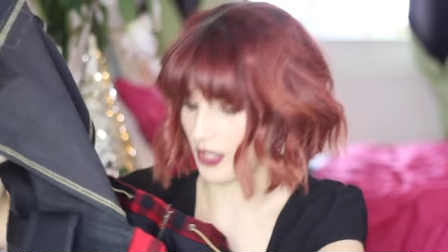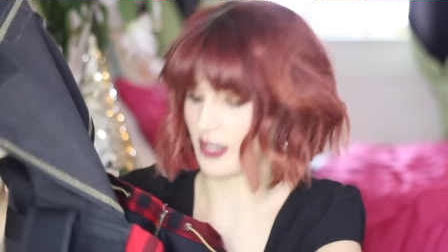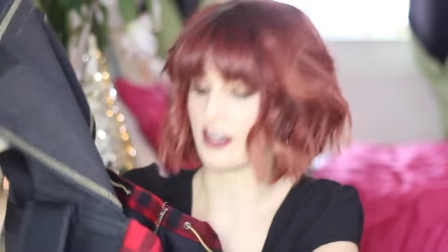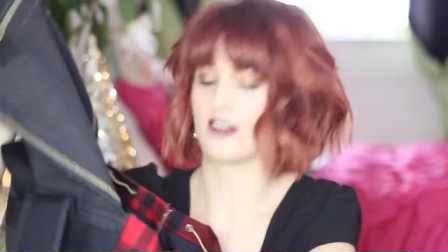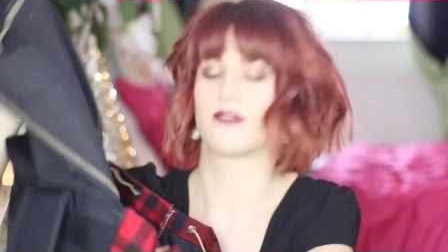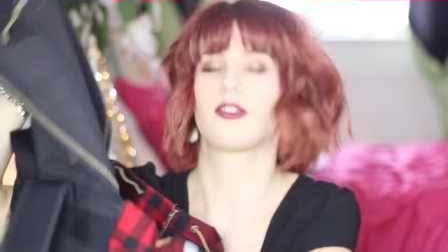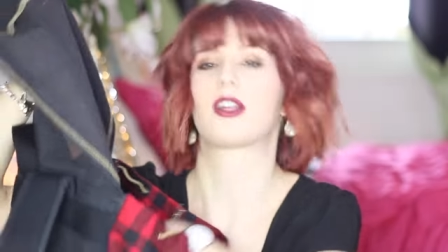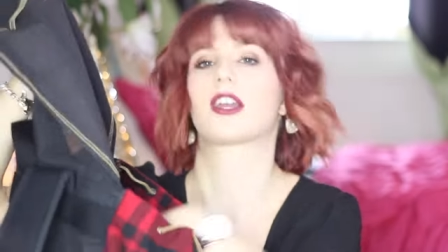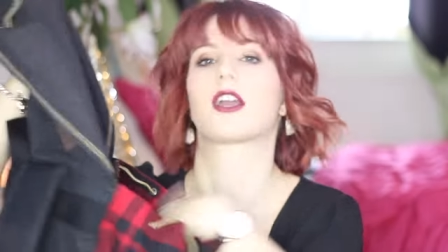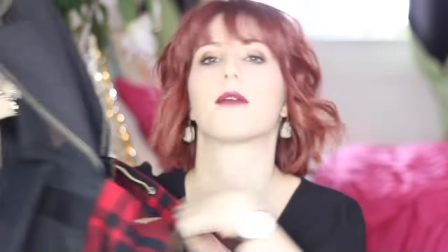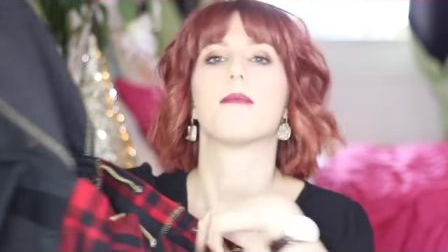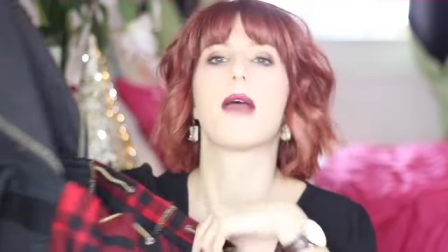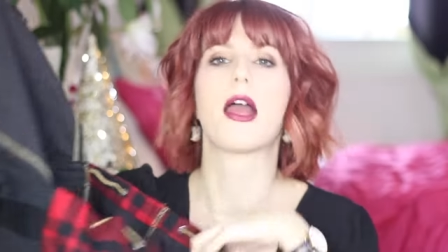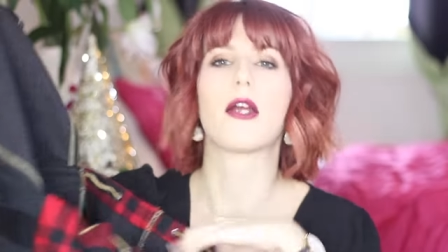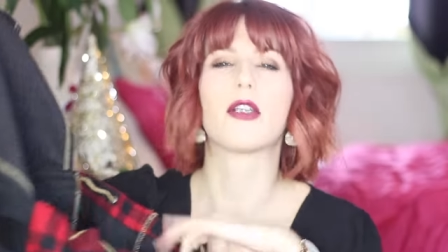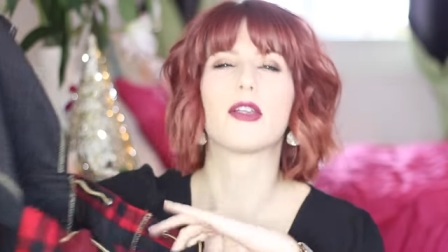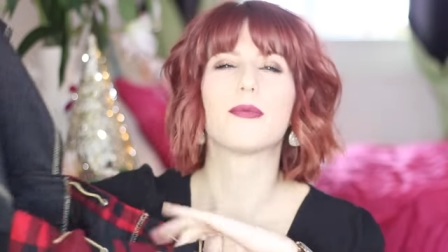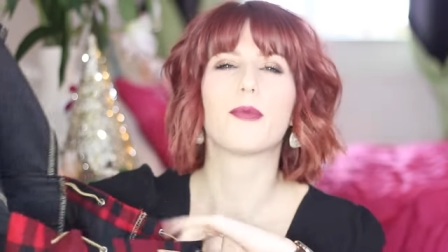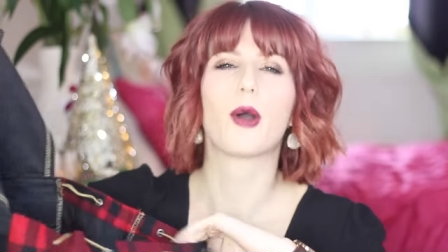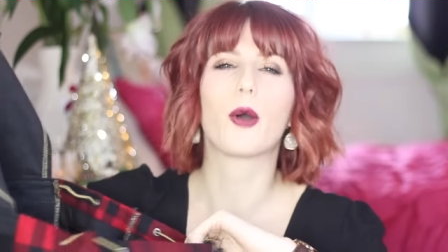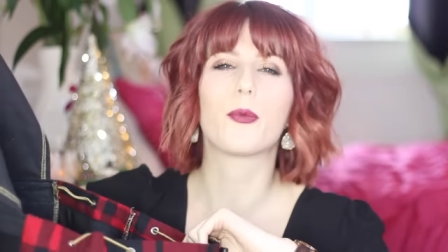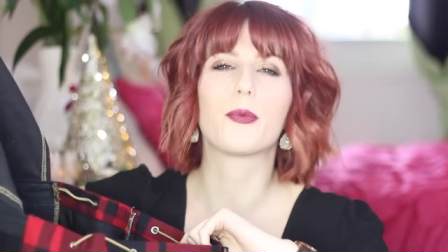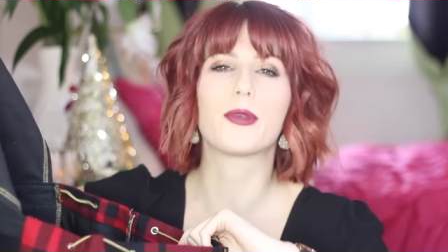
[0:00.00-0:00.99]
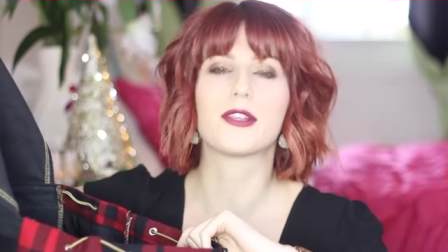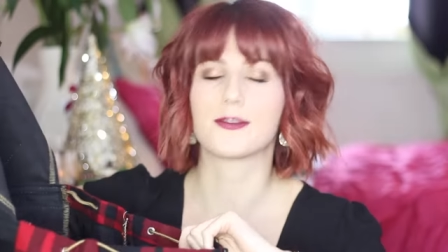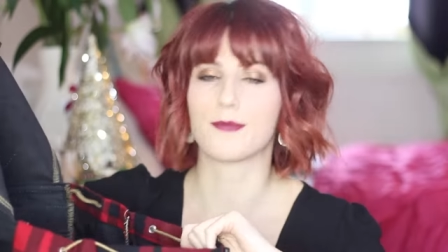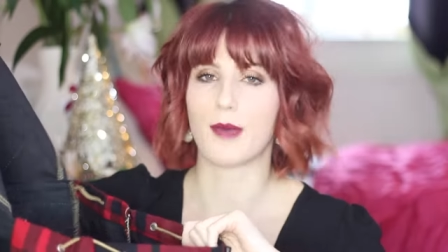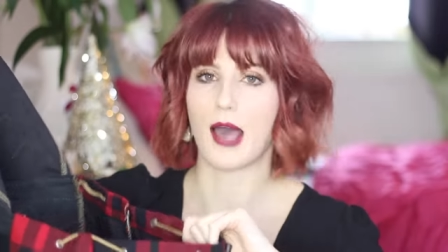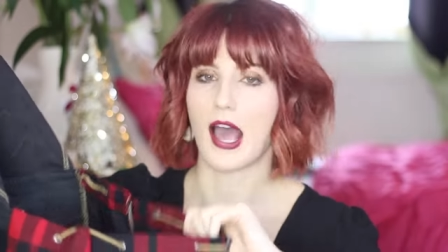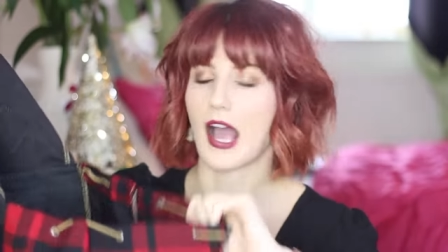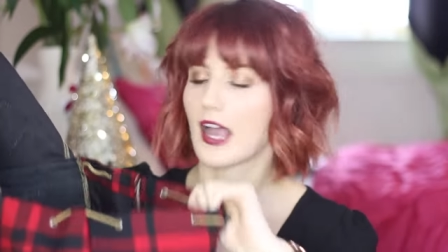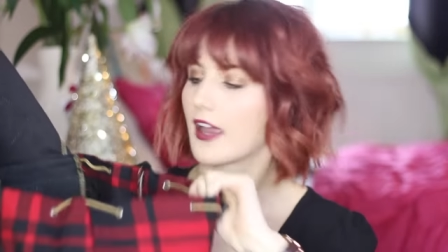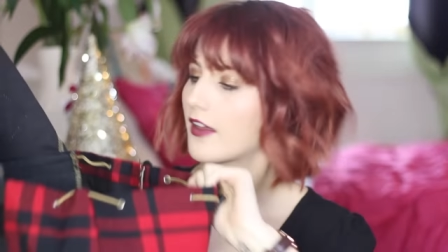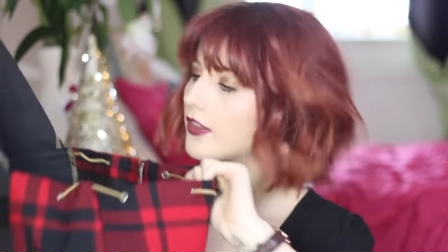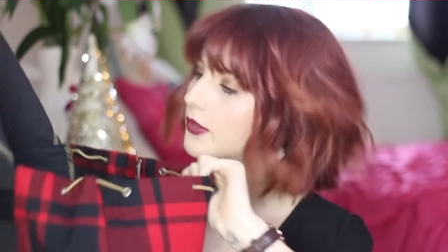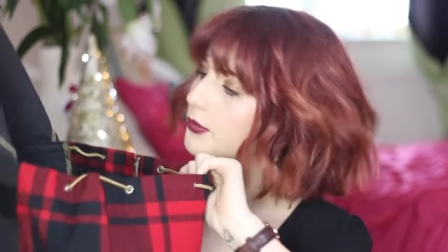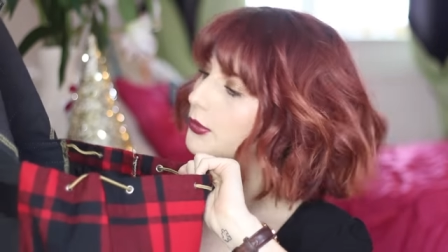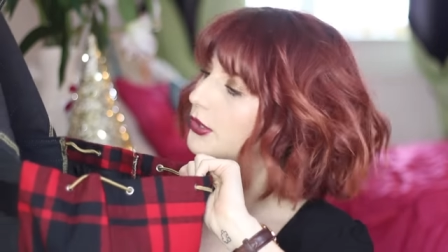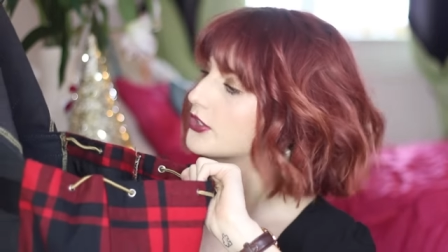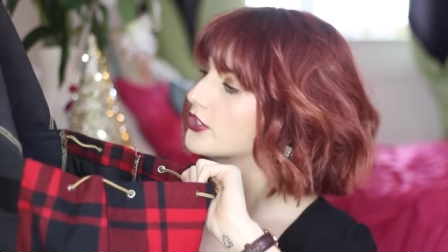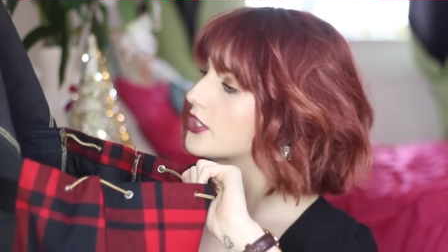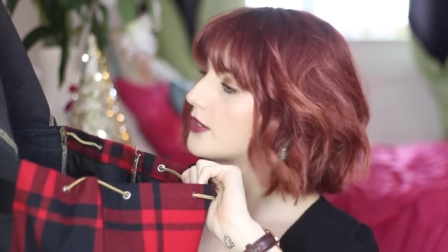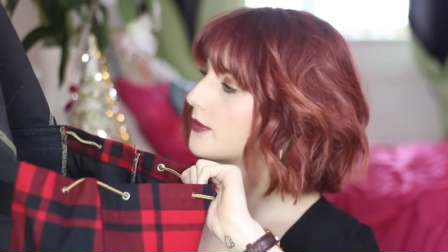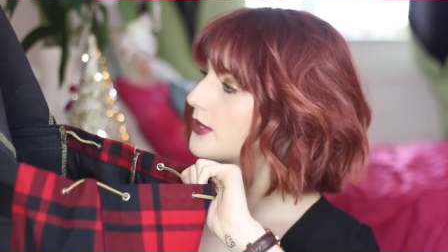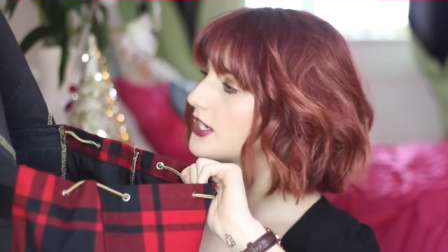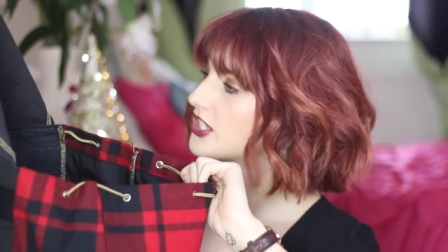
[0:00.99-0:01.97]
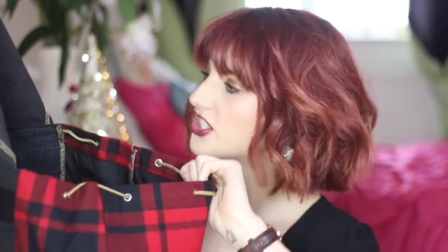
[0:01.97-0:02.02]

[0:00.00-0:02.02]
kind of like a Mary Poppins bag at the bottom.